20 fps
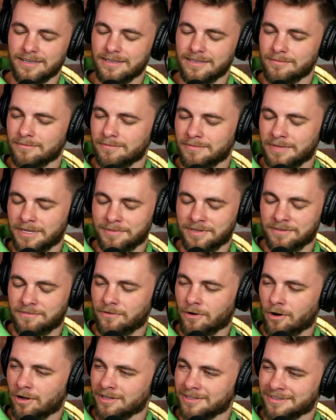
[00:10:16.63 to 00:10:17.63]
made me
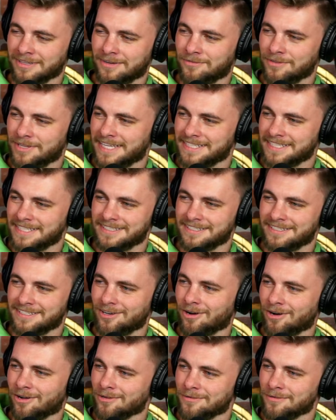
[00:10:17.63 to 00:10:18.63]
fall in love with that
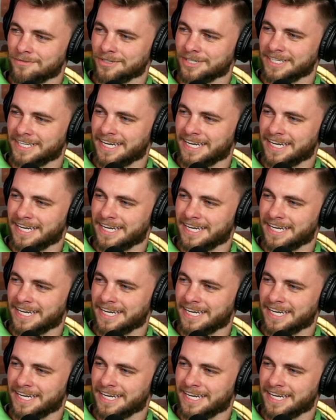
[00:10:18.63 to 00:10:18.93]
city all over again.